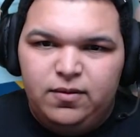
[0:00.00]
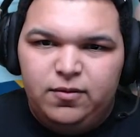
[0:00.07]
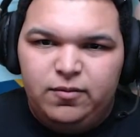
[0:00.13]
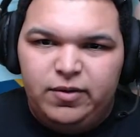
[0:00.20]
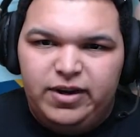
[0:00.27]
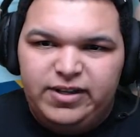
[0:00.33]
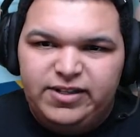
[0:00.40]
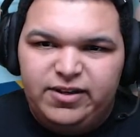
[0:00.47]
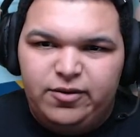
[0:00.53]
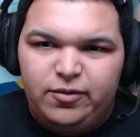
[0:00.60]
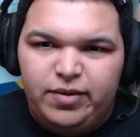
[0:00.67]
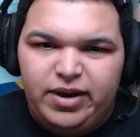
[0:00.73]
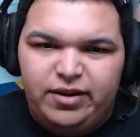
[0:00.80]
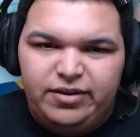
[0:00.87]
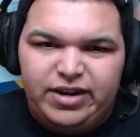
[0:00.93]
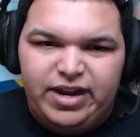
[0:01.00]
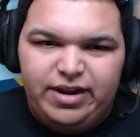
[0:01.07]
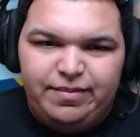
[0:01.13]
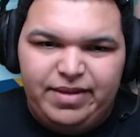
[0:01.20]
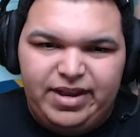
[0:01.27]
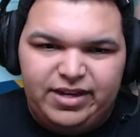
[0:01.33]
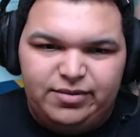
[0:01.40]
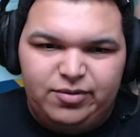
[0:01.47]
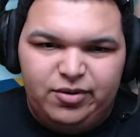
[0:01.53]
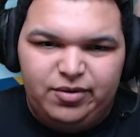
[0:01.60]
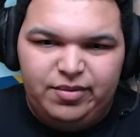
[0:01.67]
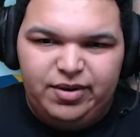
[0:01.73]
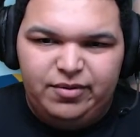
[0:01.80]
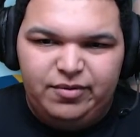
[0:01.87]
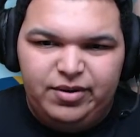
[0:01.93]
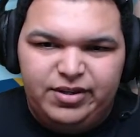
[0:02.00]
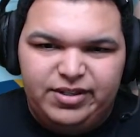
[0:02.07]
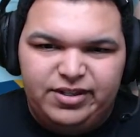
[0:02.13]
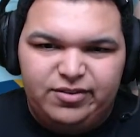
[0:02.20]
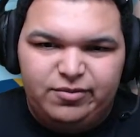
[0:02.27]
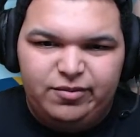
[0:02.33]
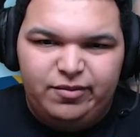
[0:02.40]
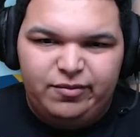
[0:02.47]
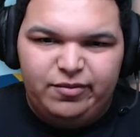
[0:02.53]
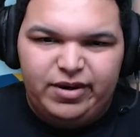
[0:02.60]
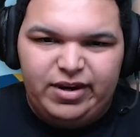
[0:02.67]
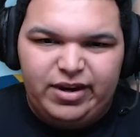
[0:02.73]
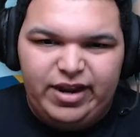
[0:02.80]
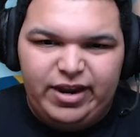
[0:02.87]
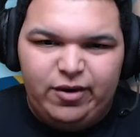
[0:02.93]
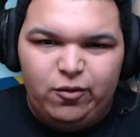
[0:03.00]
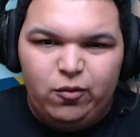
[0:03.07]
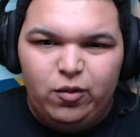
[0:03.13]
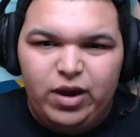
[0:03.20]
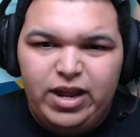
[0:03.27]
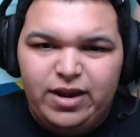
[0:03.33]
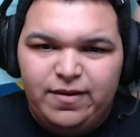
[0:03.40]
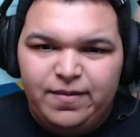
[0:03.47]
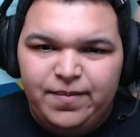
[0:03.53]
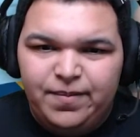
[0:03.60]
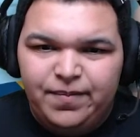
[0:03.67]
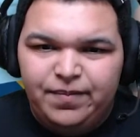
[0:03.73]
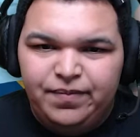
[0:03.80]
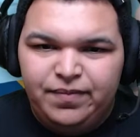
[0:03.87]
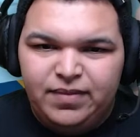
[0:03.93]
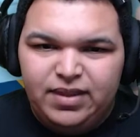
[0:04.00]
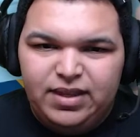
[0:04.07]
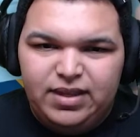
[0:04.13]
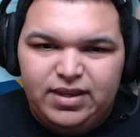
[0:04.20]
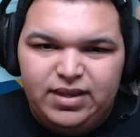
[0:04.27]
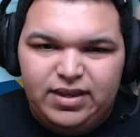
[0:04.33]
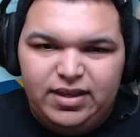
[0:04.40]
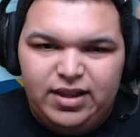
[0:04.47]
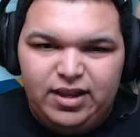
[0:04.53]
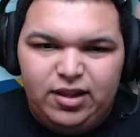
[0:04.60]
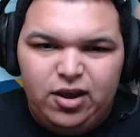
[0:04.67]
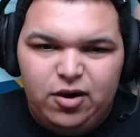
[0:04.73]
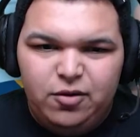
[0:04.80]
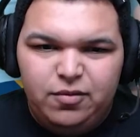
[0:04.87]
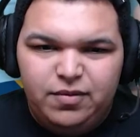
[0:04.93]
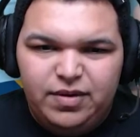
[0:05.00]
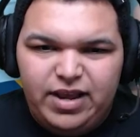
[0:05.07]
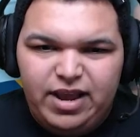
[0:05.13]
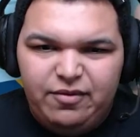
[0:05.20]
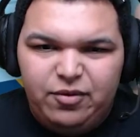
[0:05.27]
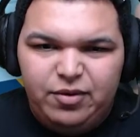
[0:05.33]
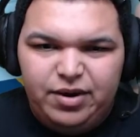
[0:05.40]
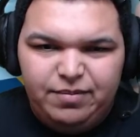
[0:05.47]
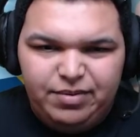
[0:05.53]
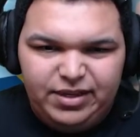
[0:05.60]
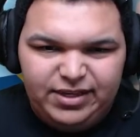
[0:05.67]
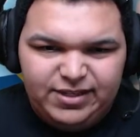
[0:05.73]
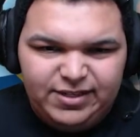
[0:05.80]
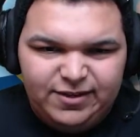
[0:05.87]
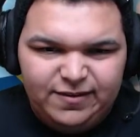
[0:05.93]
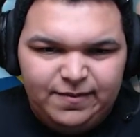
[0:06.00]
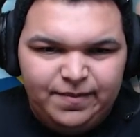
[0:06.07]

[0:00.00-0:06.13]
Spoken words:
Why is there a wild Dynamax Pokemon? What is this red light? What? Hello? Everyone, please.